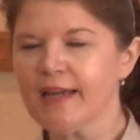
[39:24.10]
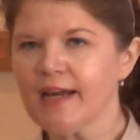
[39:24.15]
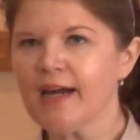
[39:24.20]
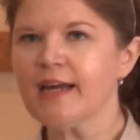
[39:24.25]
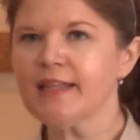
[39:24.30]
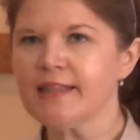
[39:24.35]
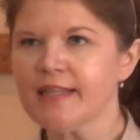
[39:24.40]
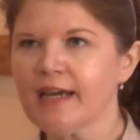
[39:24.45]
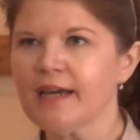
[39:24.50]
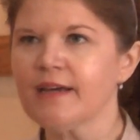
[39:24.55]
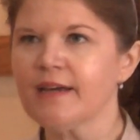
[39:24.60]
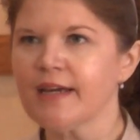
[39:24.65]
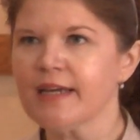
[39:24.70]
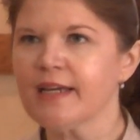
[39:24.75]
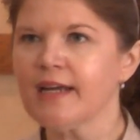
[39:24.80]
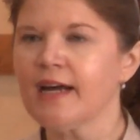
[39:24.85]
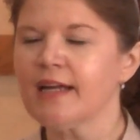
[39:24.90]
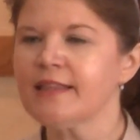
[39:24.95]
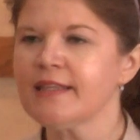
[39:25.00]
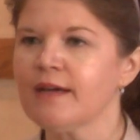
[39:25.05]
got that. I
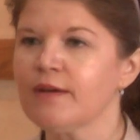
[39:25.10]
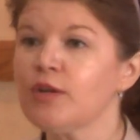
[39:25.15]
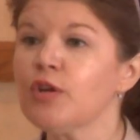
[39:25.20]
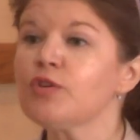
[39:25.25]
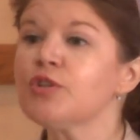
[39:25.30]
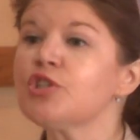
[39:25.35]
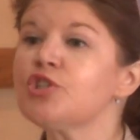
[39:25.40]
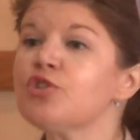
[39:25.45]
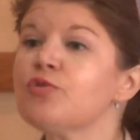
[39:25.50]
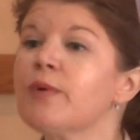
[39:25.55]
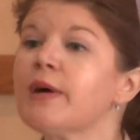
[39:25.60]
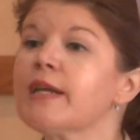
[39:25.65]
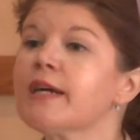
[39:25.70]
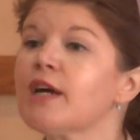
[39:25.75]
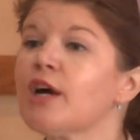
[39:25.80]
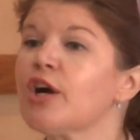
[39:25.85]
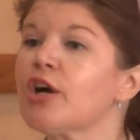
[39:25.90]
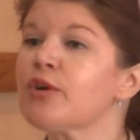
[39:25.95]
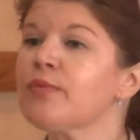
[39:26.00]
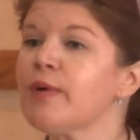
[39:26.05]
got that. But did you want
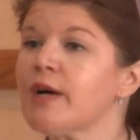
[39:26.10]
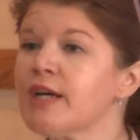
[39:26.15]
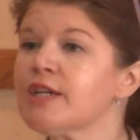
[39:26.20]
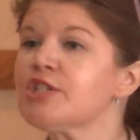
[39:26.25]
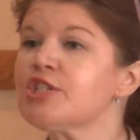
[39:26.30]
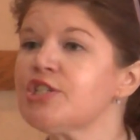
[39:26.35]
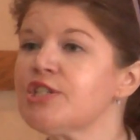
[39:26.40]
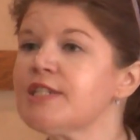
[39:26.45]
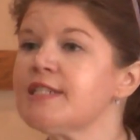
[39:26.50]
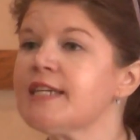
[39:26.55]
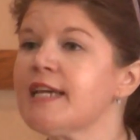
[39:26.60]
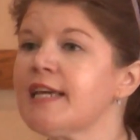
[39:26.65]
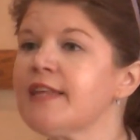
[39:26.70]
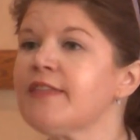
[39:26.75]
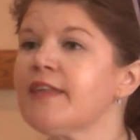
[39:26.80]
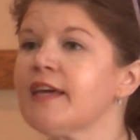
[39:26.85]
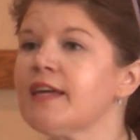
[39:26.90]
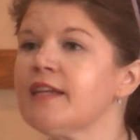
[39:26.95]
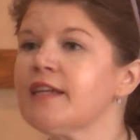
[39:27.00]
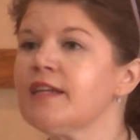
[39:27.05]
a car wash today?
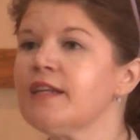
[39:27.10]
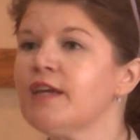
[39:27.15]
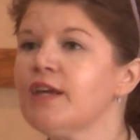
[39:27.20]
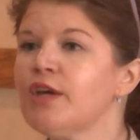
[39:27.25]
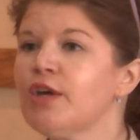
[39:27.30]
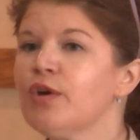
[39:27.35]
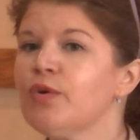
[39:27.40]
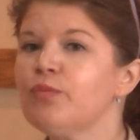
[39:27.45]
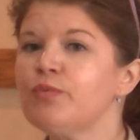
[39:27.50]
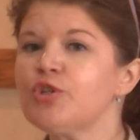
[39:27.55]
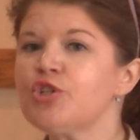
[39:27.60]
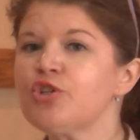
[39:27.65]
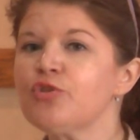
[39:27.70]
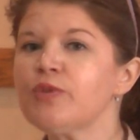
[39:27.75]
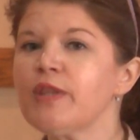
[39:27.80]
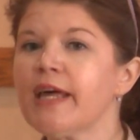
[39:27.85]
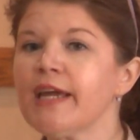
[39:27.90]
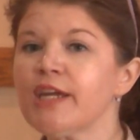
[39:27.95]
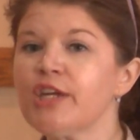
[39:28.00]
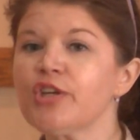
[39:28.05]

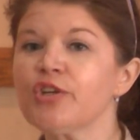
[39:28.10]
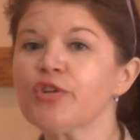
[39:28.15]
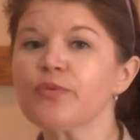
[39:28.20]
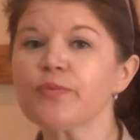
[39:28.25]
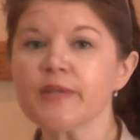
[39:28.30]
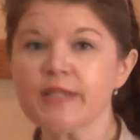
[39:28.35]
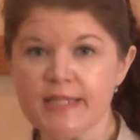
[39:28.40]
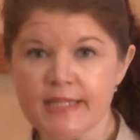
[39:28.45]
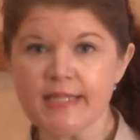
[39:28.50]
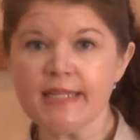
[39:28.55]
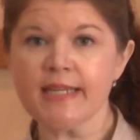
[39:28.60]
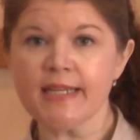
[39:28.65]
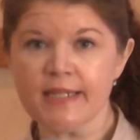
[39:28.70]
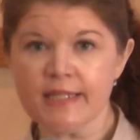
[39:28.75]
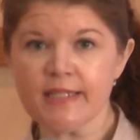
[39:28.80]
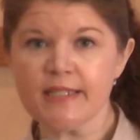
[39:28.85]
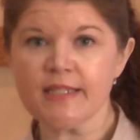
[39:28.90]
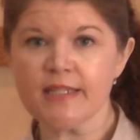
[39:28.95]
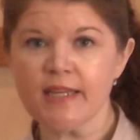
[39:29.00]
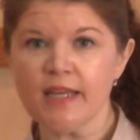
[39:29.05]
Then did you like your
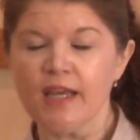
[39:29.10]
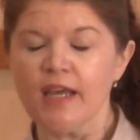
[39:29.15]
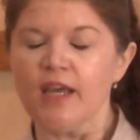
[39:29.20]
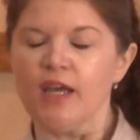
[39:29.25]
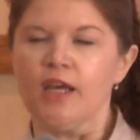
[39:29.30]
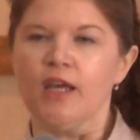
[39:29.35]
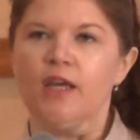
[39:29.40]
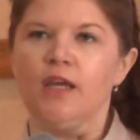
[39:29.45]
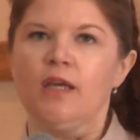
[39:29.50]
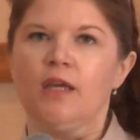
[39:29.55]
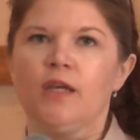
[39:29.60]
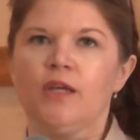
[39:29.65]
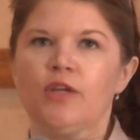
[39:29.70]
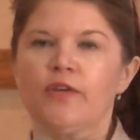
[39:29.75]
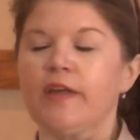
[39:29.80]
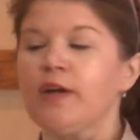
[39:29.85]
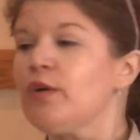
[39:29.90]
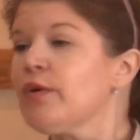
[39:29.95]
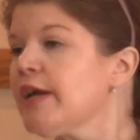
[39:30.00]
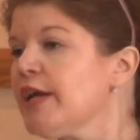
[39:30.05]
receipts?
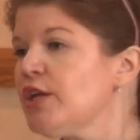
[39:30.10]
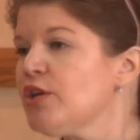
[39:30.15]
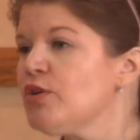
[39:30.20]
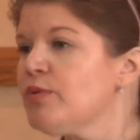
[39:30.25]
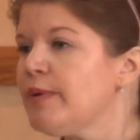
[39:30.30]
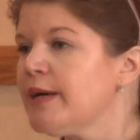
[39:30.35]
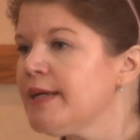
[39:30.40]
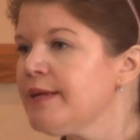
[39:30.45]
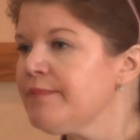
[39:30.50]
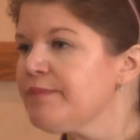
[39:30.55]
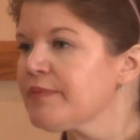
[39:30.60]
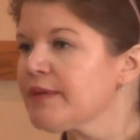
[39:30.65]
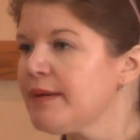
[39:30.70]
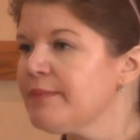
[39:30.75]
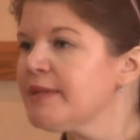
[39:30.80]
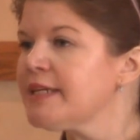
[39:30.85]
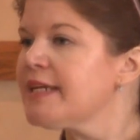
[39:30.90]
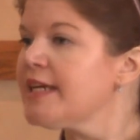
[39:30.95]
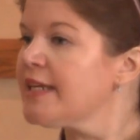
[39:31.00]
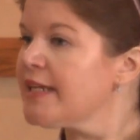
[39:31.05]
okay, you know what?
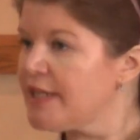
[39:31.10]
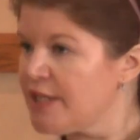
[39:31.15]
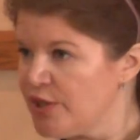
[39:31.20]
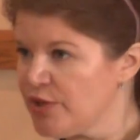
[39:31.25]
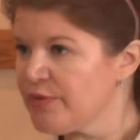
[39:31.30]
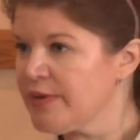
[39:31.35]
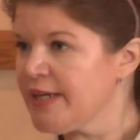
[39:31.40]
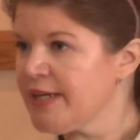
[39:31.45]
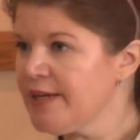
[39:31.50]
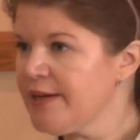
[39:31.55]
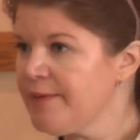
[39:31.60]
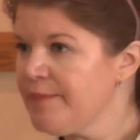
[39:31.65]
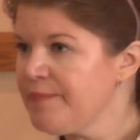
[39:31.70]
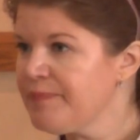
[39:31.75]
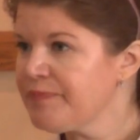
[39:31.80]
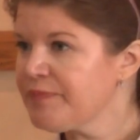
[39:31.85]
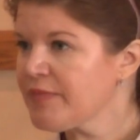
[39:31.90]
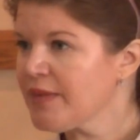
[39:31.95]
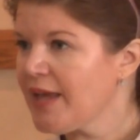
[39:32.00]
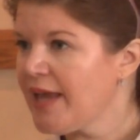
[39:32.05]
I'm gonna get a Keurig.
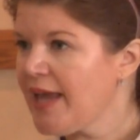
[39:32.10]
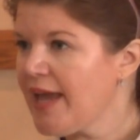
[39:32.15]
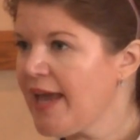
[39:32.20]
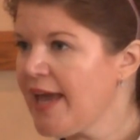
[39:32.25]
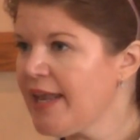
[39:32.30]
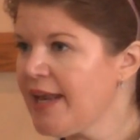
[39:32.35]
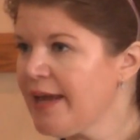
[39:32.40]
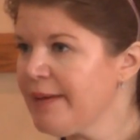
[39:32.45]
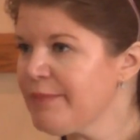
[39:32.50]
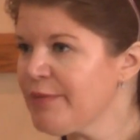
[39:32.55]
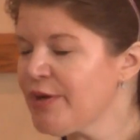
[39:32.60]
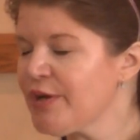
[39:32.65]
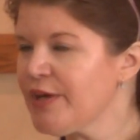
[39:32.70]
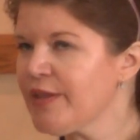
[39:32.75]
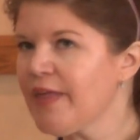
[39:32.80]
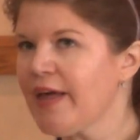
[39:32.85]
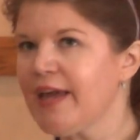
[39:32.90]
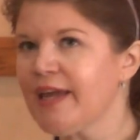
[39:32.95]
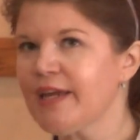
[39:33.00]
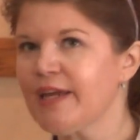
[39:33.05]

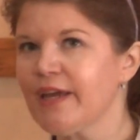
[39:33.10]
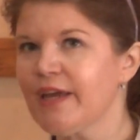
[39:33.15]
And